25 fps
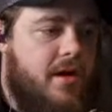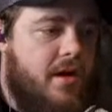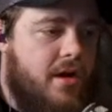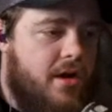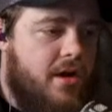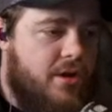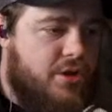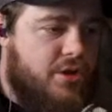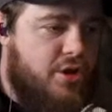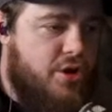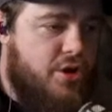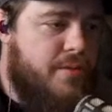
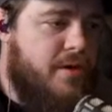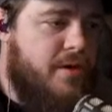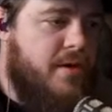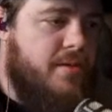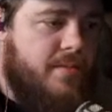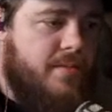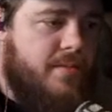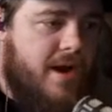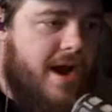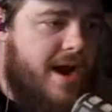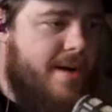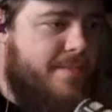aluminum,
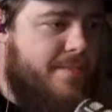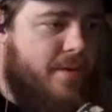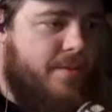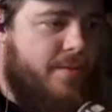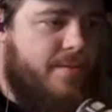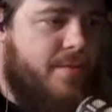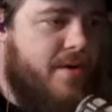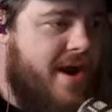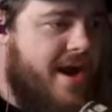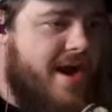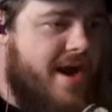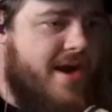copper,
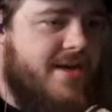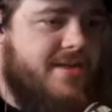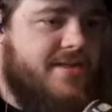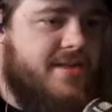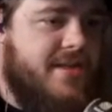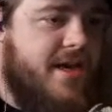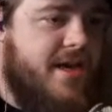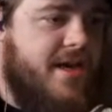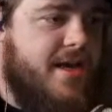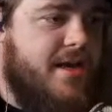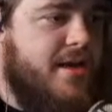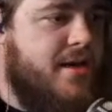brass,
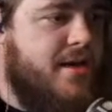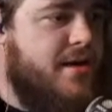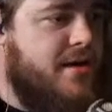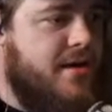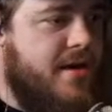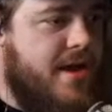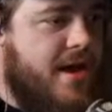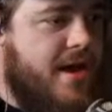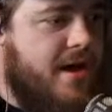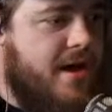and